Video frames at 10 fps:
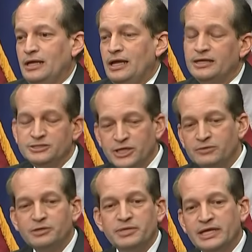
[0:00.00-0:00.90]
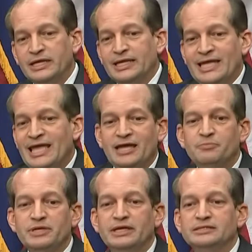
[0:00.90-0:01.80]
I generally can't
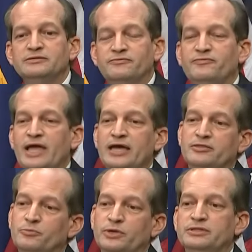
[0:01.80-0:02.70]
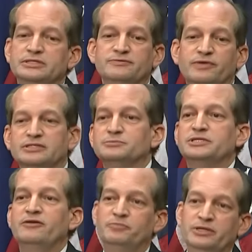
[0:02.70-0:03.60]
begin to fathom what these victims
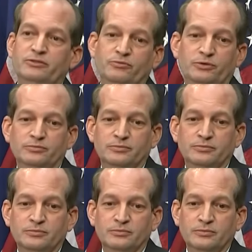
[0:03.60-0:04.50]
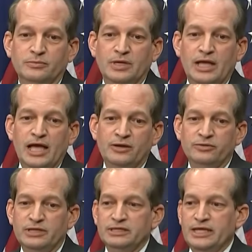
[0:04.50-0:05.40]
have been through. I
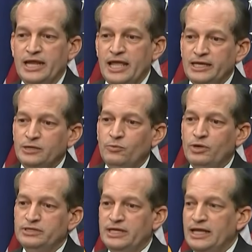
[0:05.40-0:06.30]
don't think that anyone that